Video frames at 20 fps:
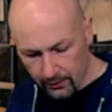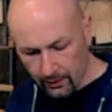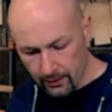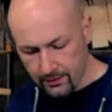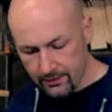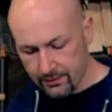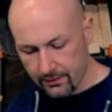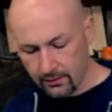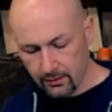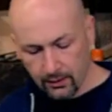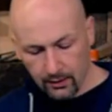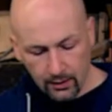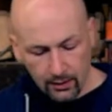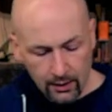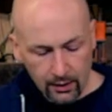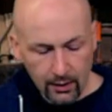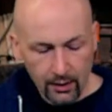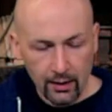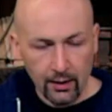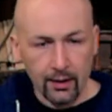nice.
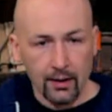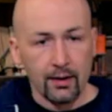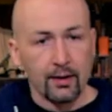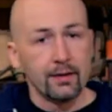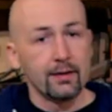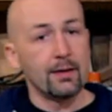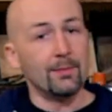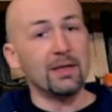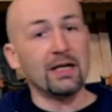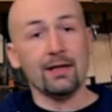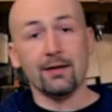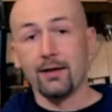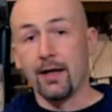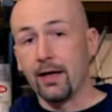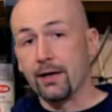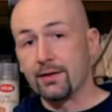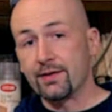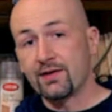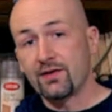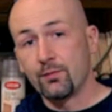That made a
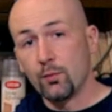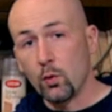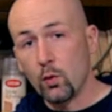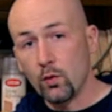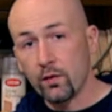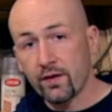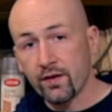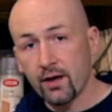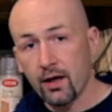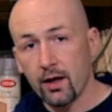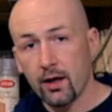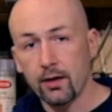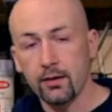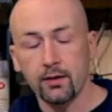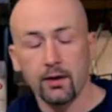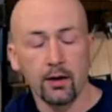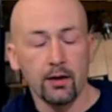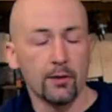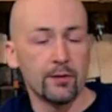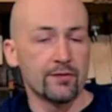nice smooth cut.
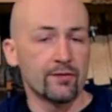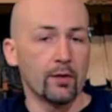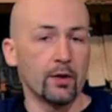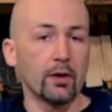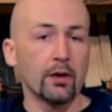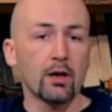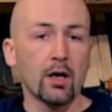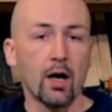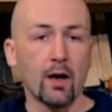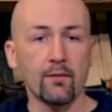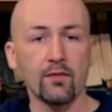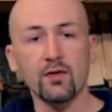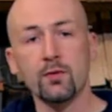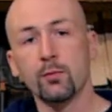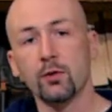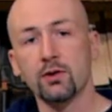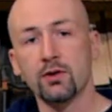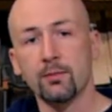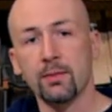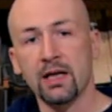It was very
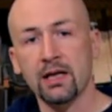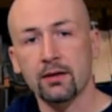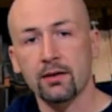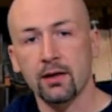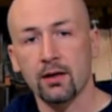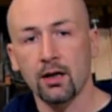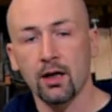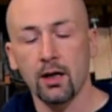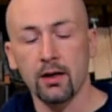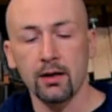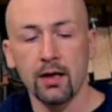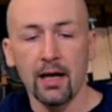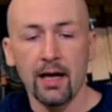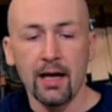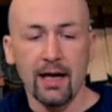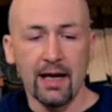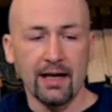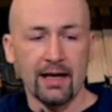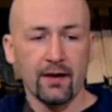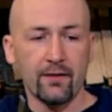comfortable to make the cut.
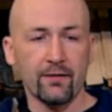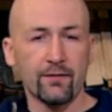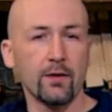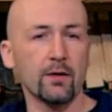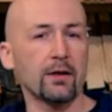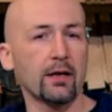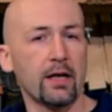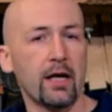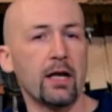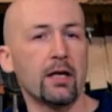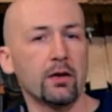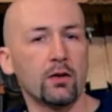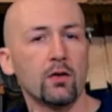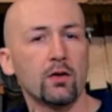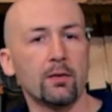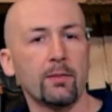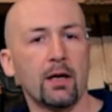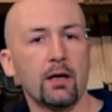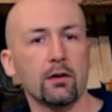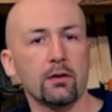And I felt like I had a
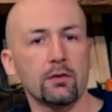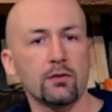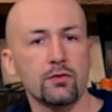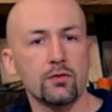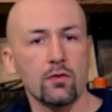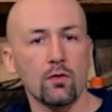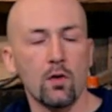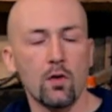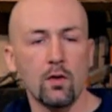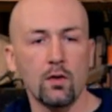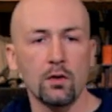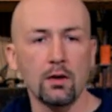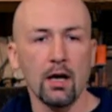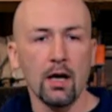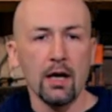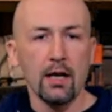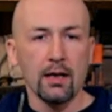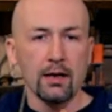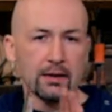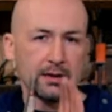good amount of control,
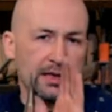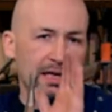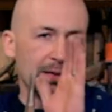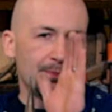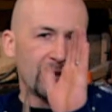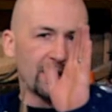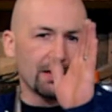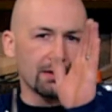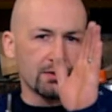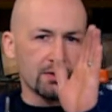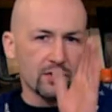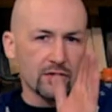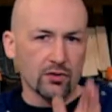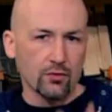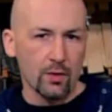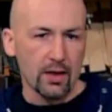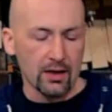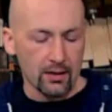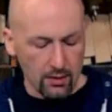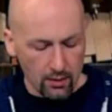keeping it
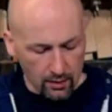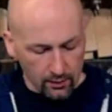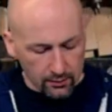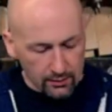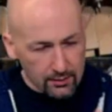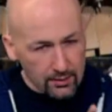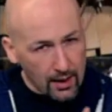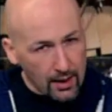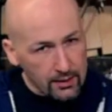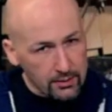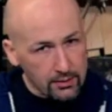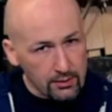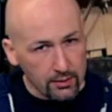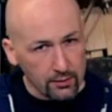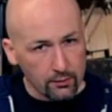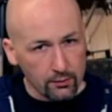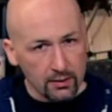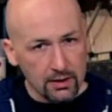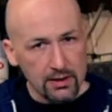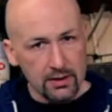straight 90
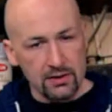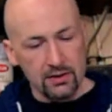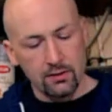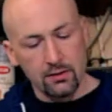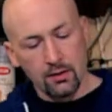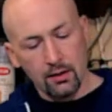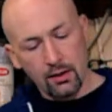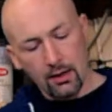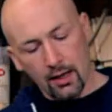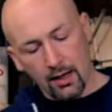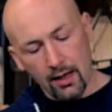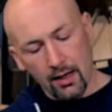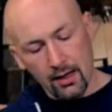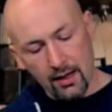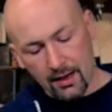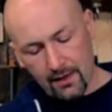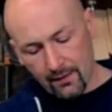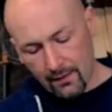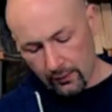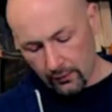degrees. Uh,
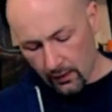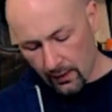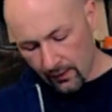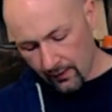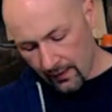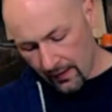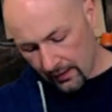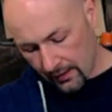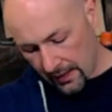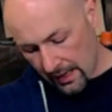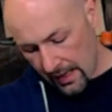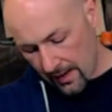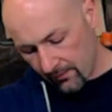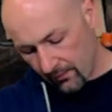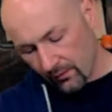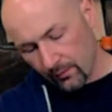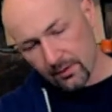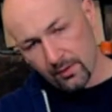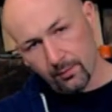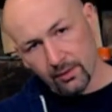and a lot of that came
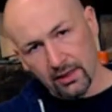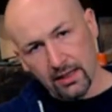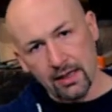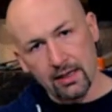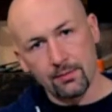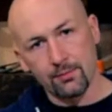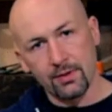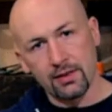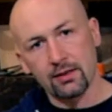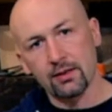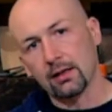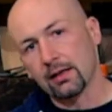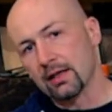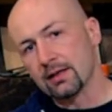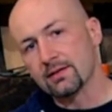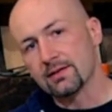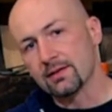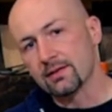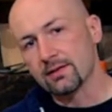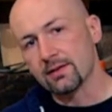from the blade being
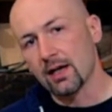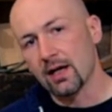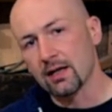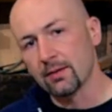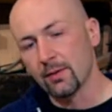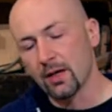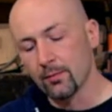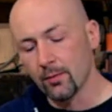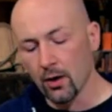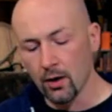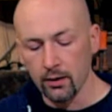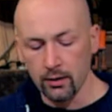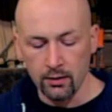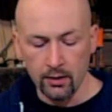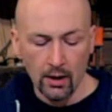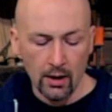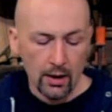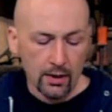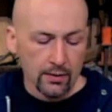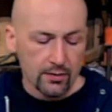against the side of my body.
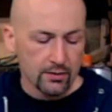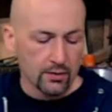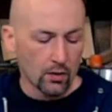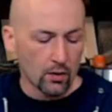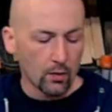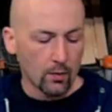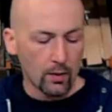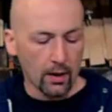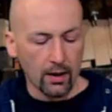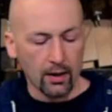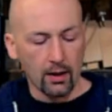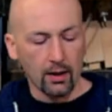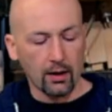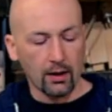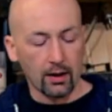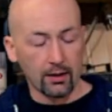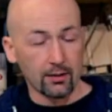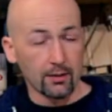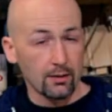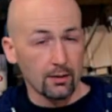So,
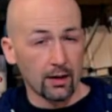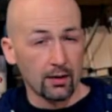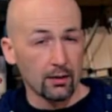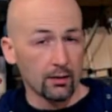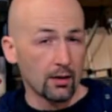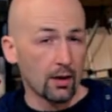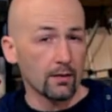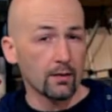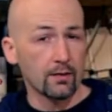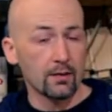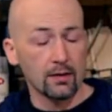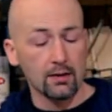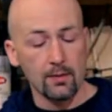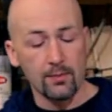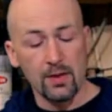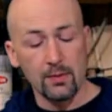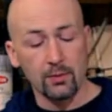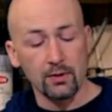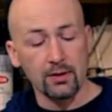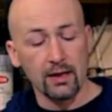uh, and another thing that
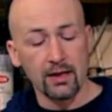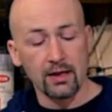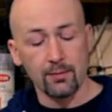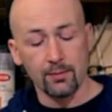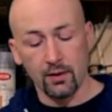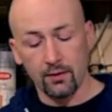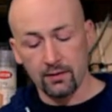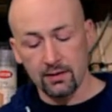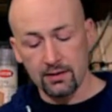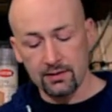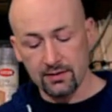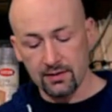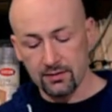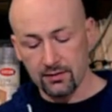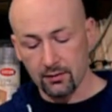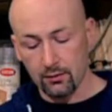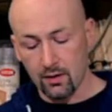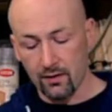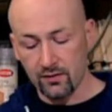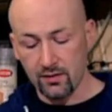people like about these is
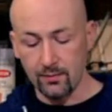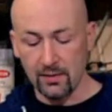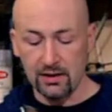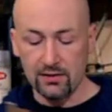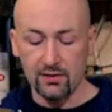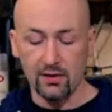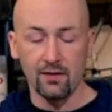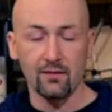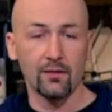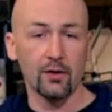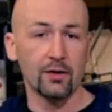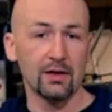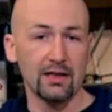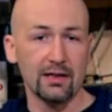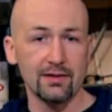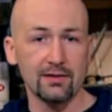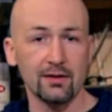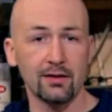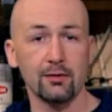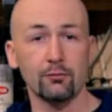they're often made so you can very
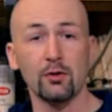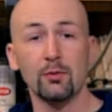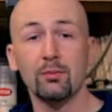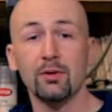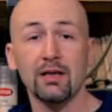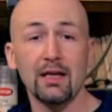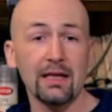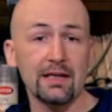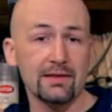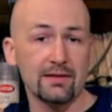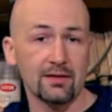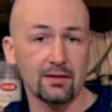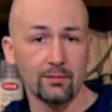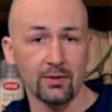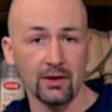easily replace the